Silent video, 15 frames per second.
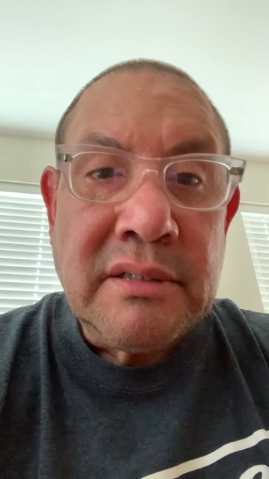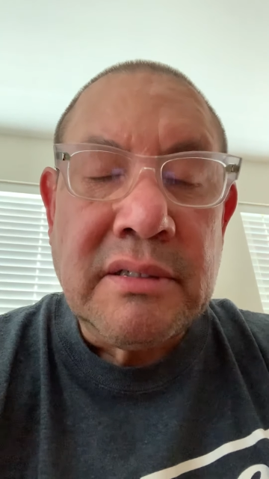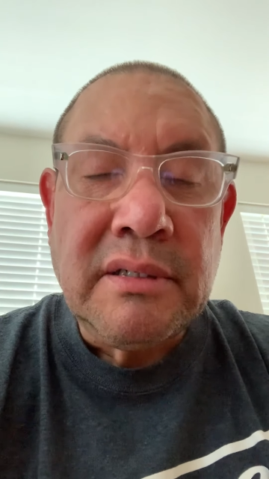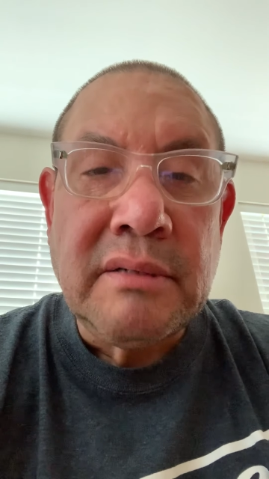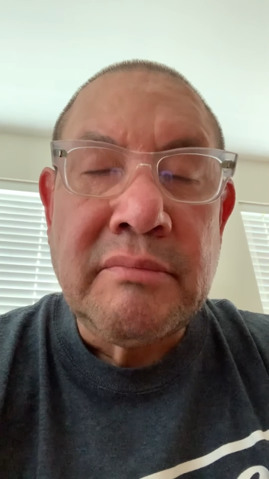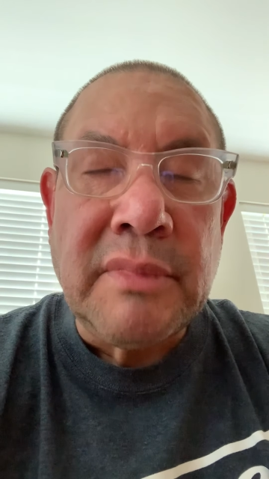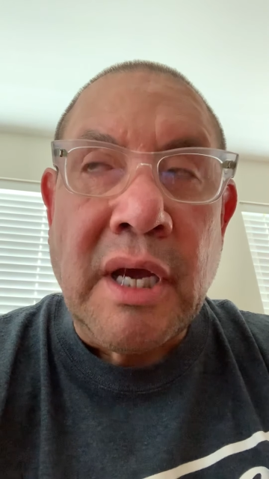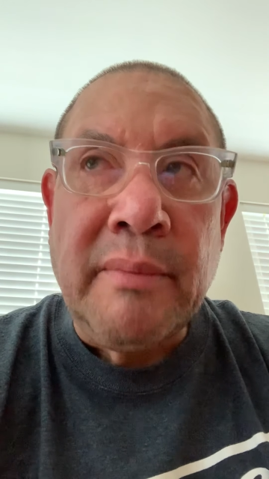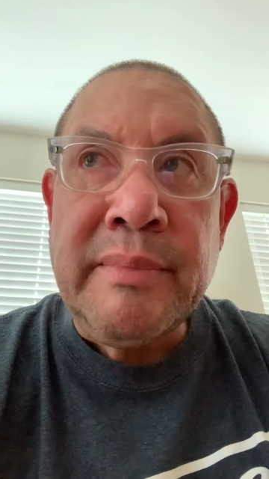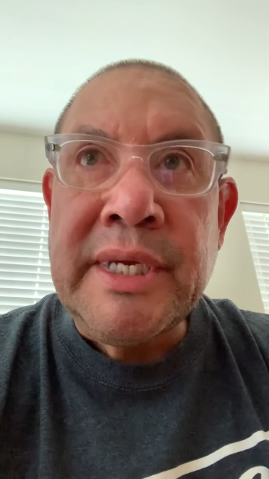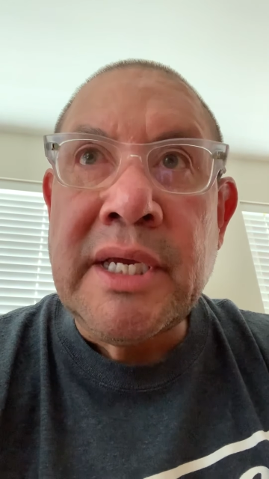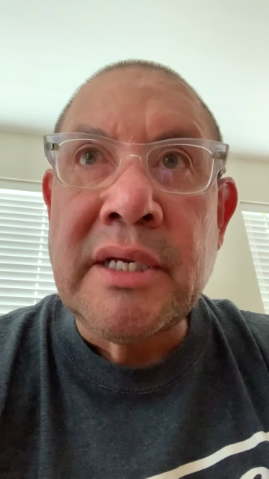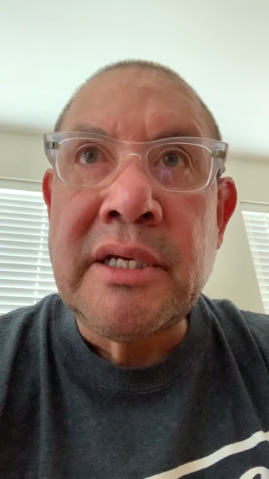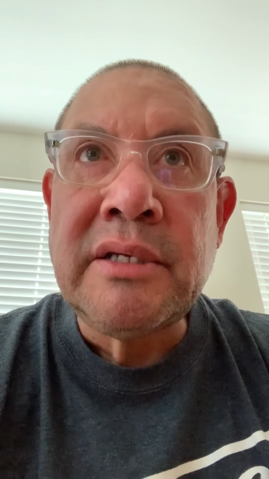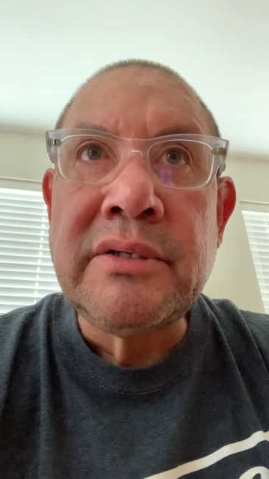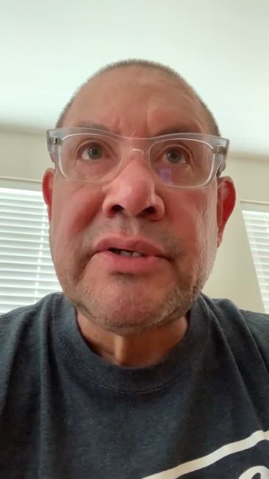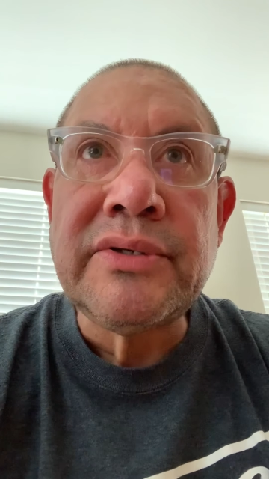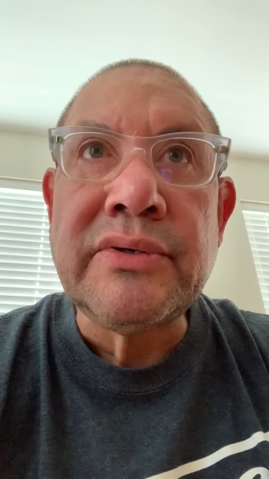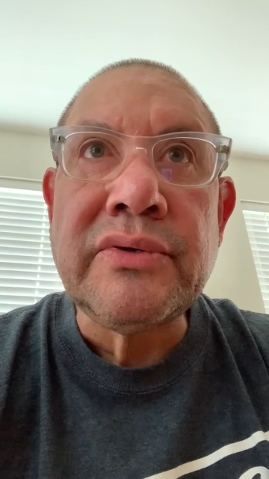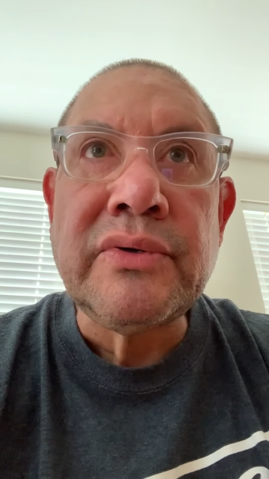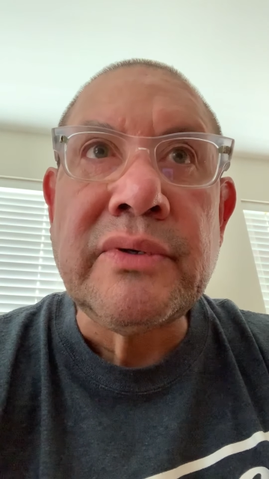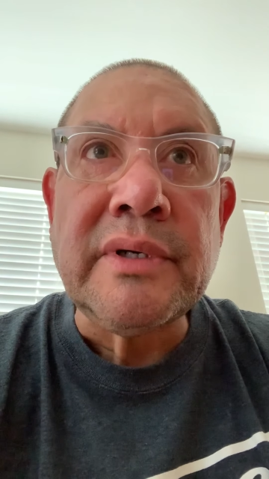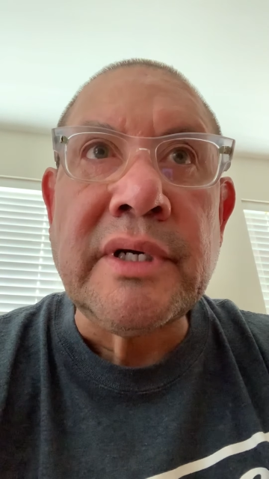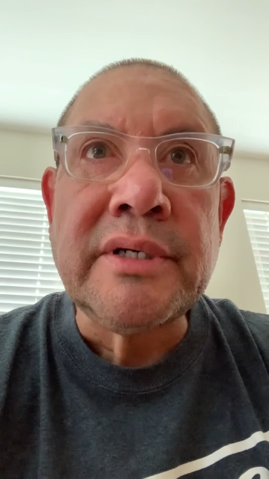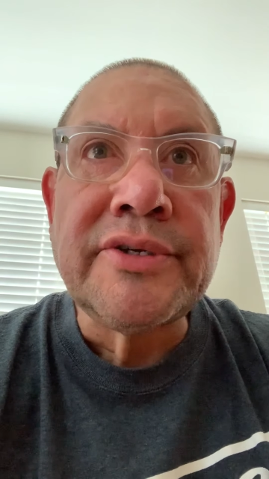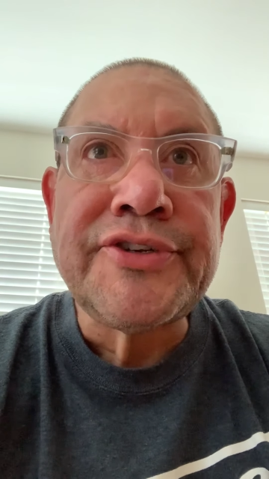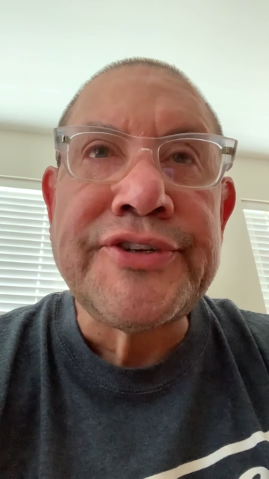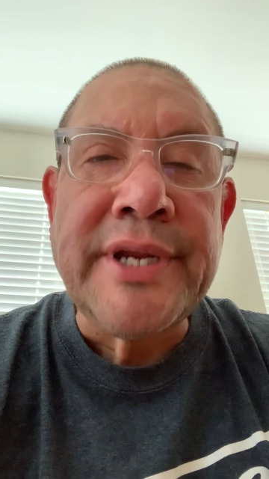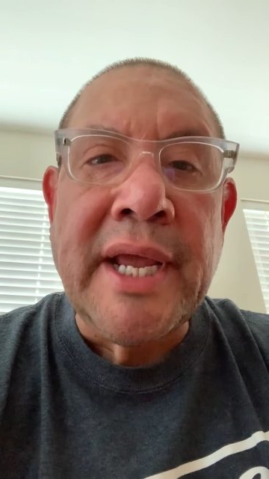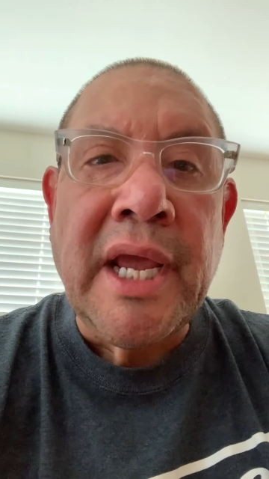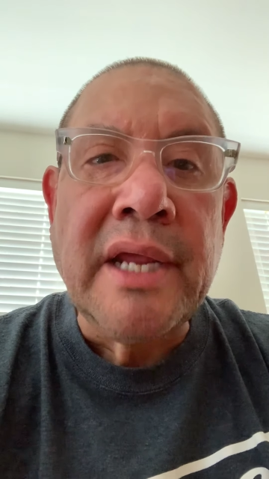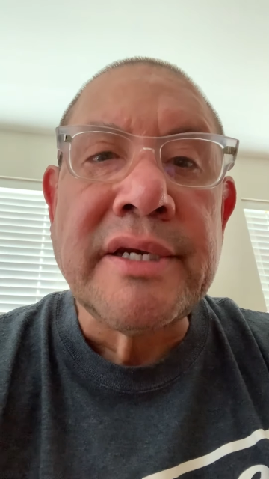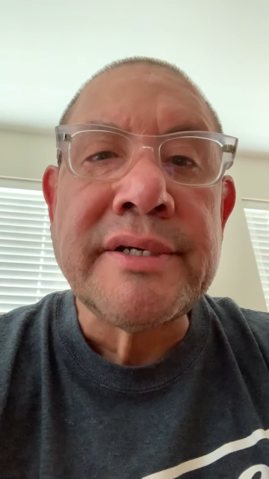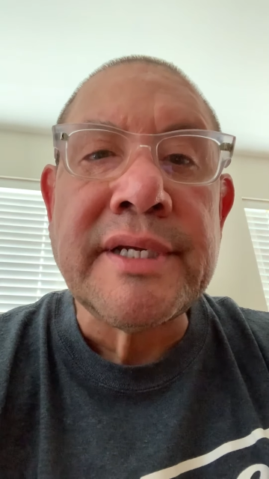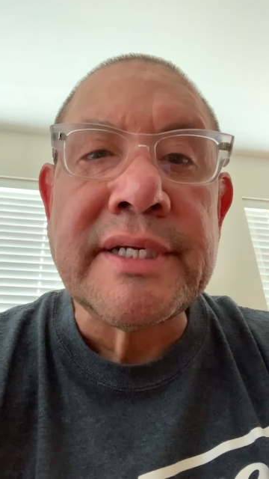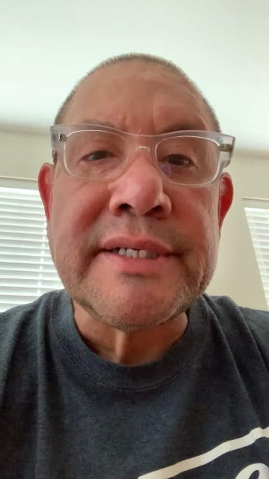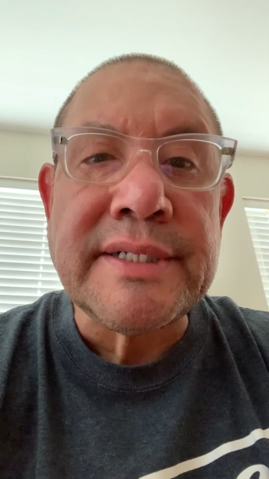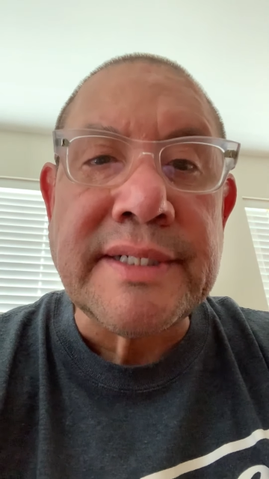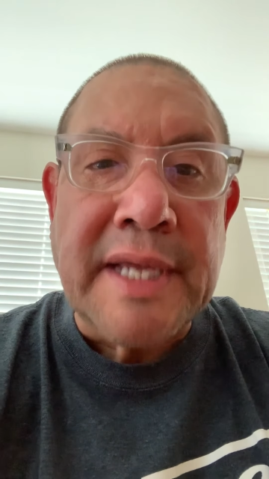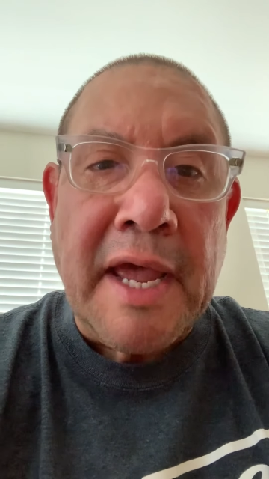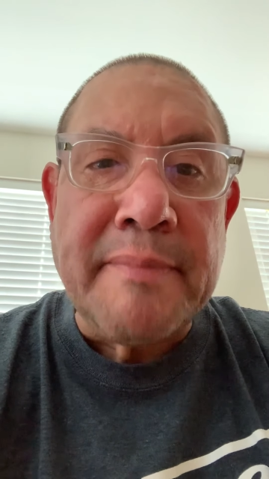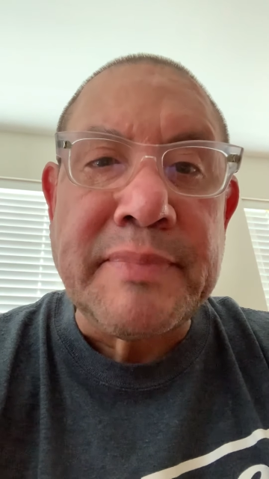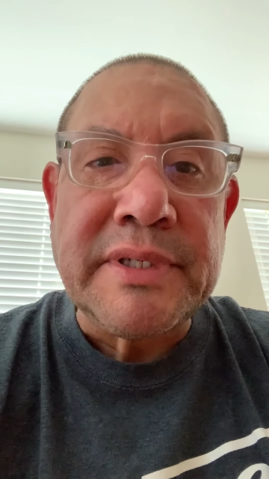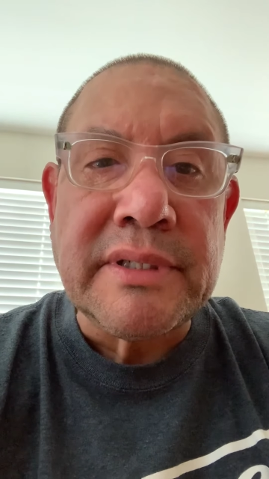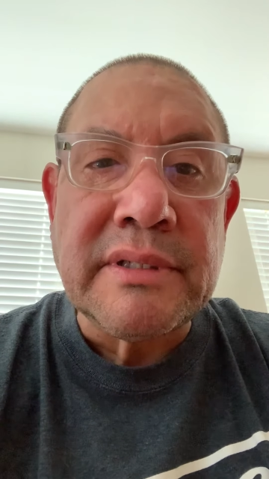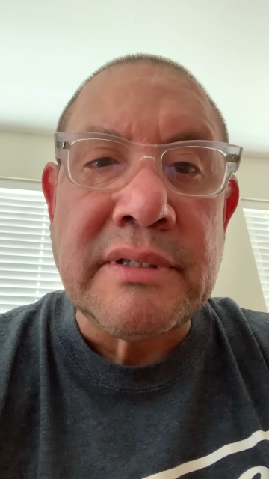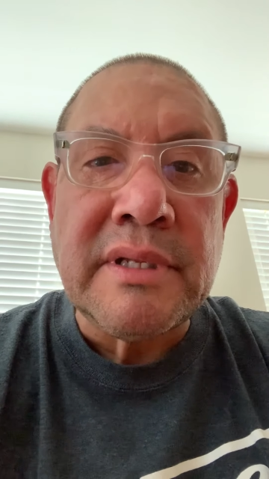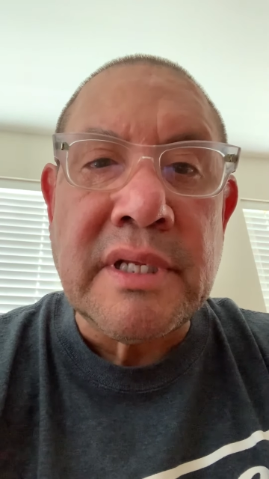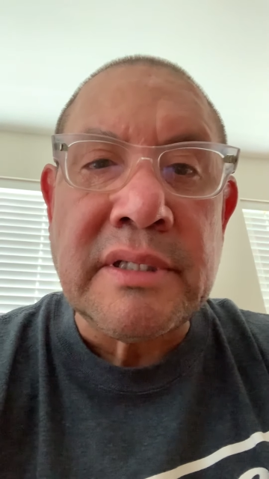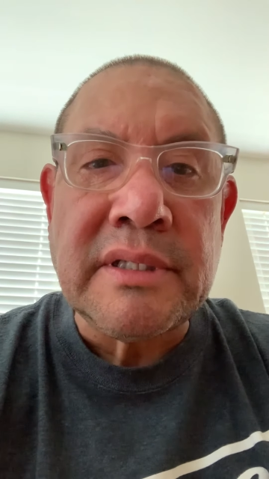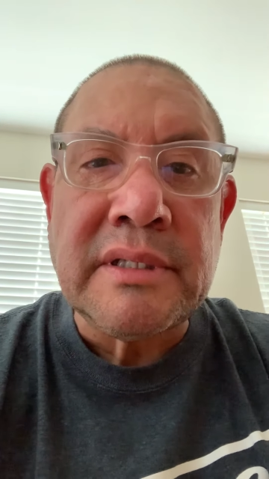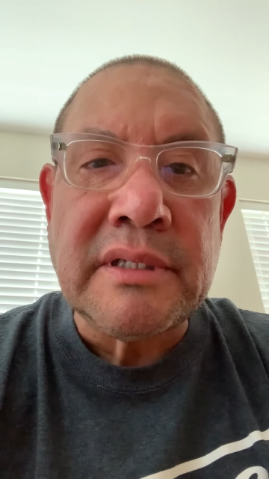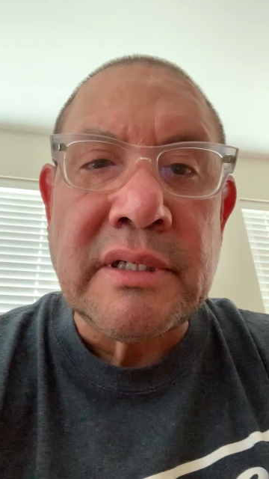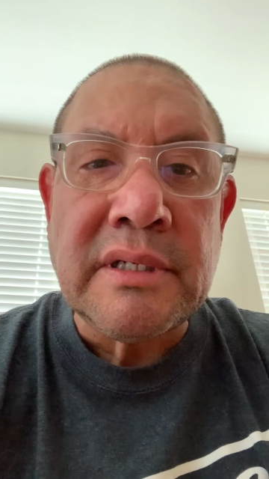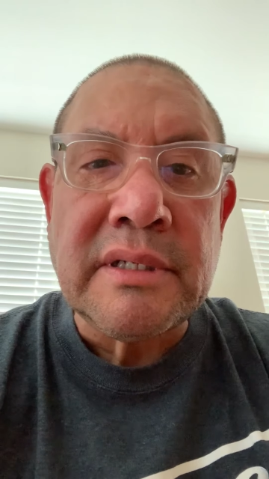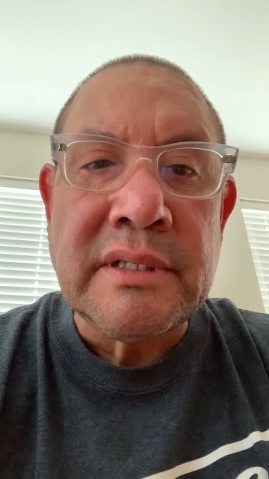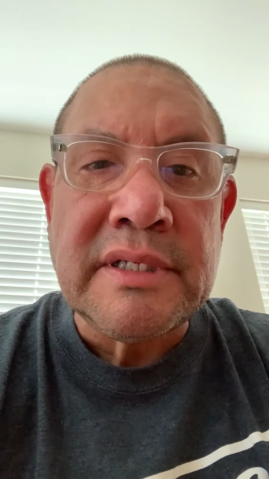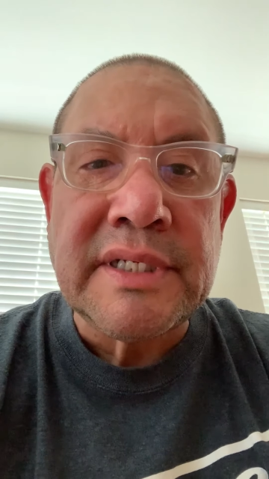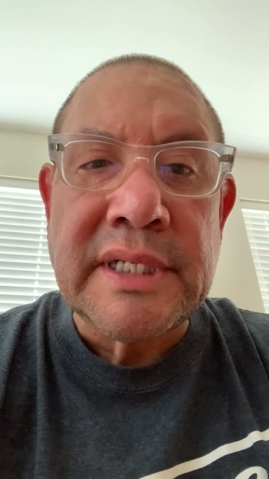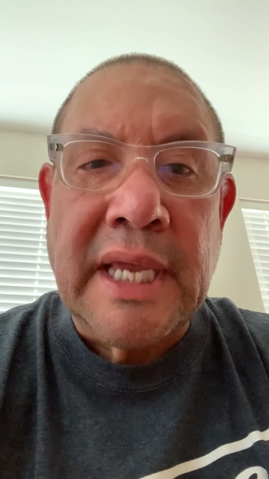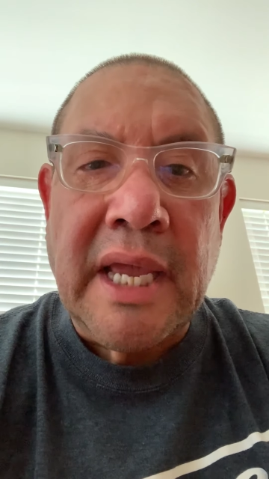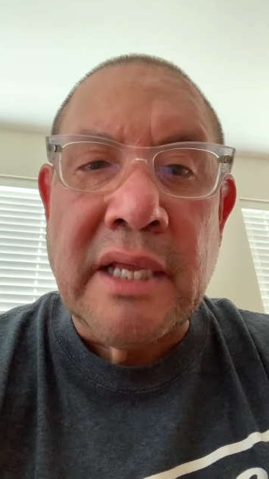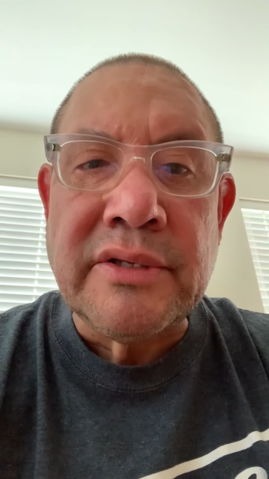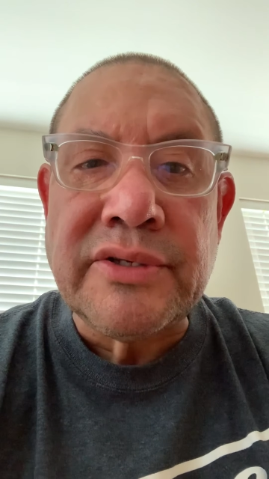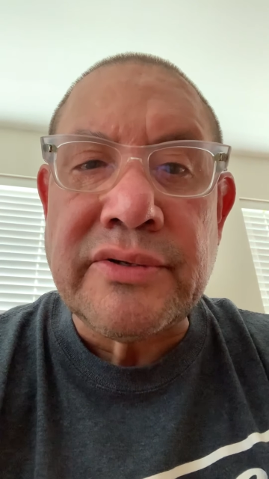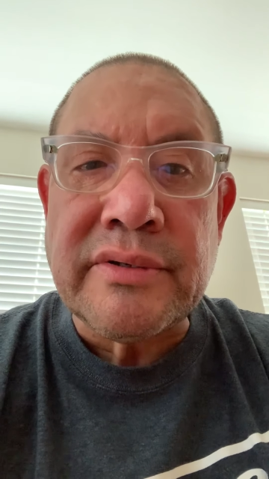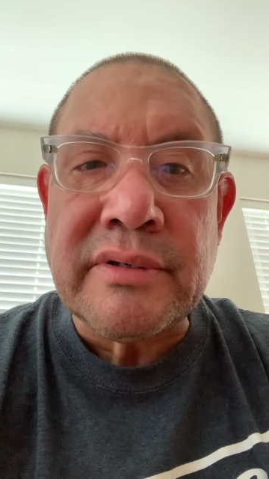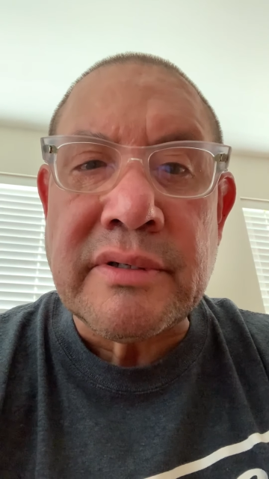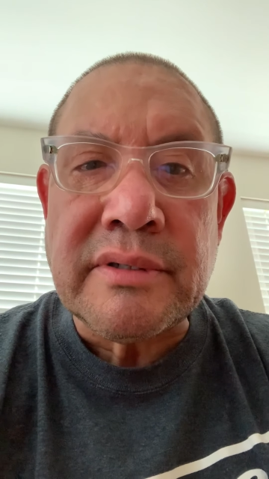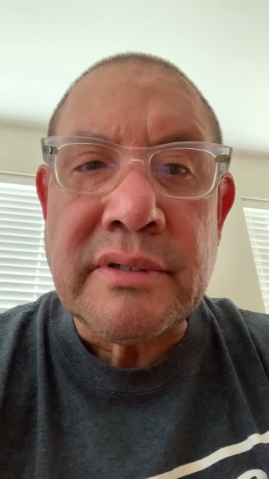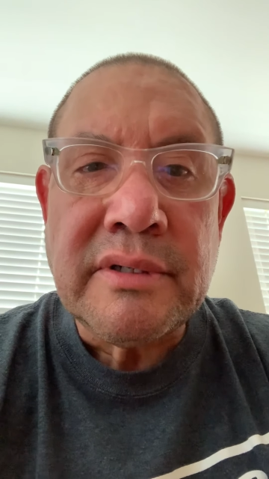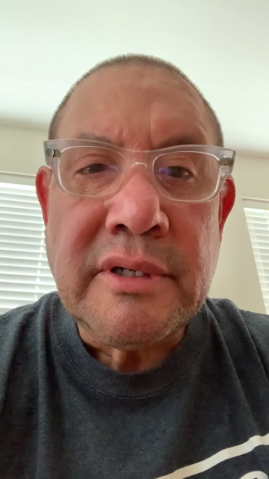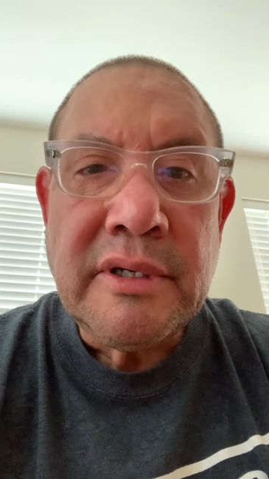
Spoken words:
I'm beginning to understand and accept that this cancer